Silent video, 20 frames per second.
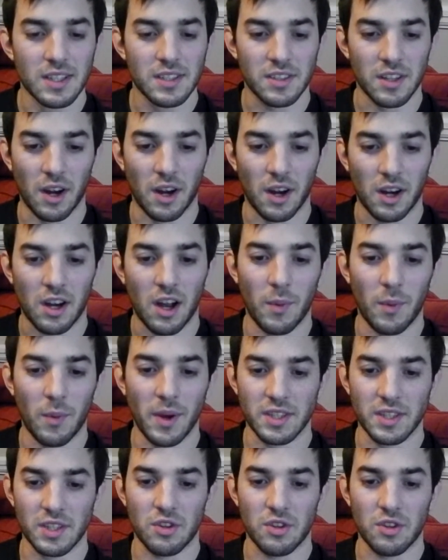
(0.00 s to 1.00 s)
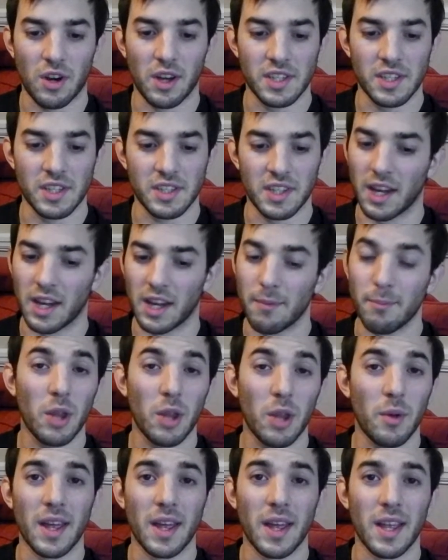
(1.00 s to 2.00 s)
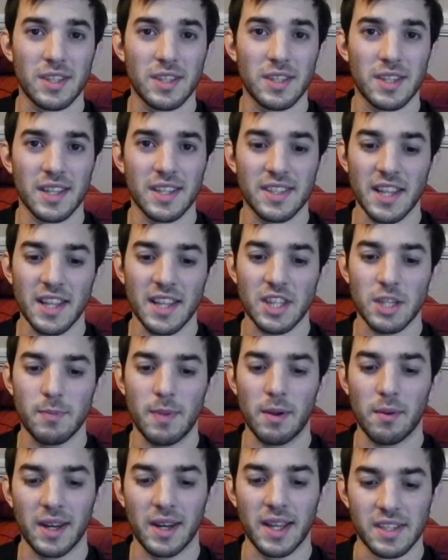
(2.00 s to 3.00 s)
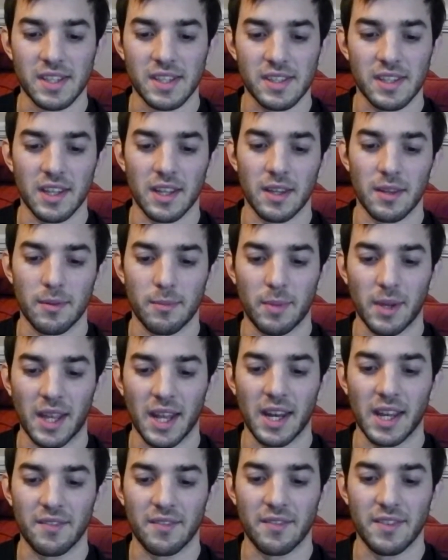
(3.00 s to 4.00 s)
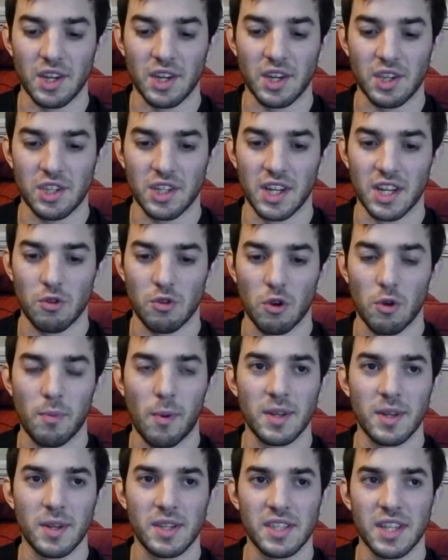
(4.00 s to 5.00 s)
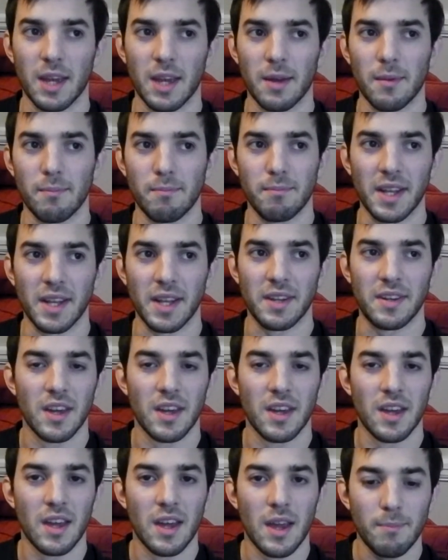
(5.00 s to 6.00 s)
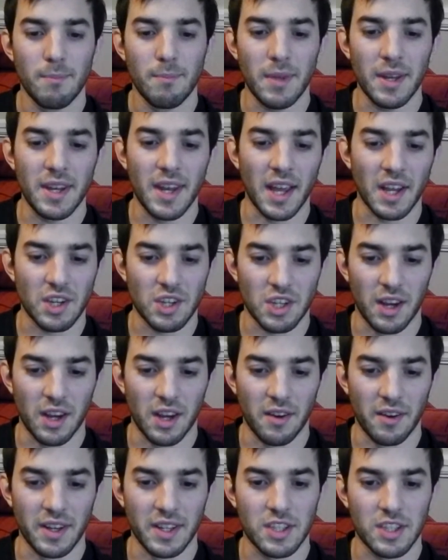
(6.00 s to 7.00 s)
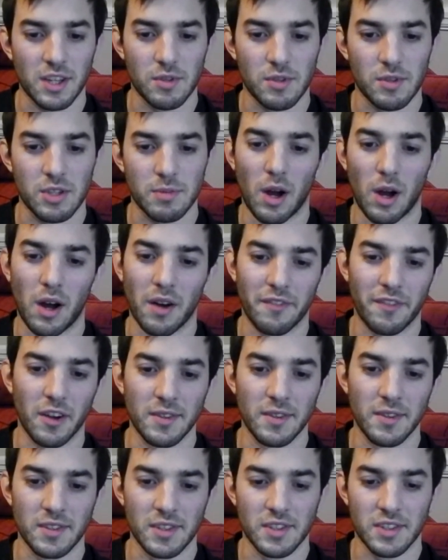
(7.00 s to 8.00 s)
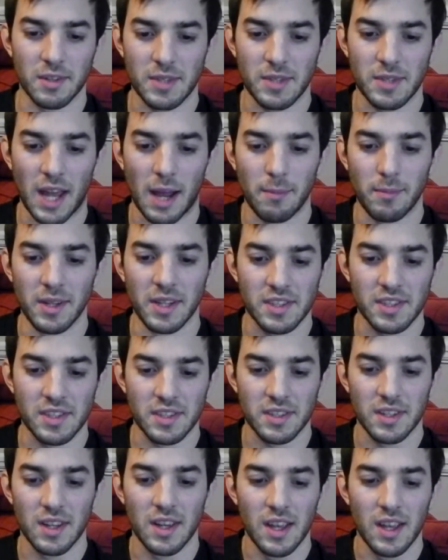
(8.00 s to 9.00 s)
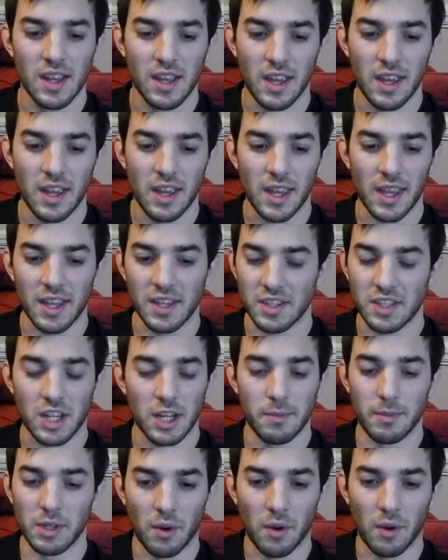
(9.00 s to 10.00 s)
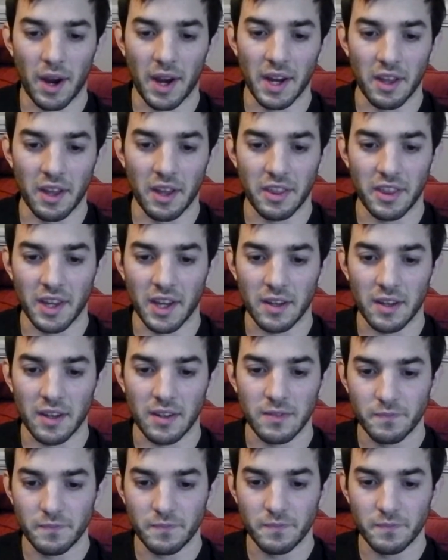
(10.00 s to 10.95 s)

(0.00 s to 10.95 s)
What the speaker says: So I can't wait to try this thing. And by the way, it's said to be released at the beginning of next year, so we'll probably see it mid next year in some smartphones and some tablets. It's going to be great, I think.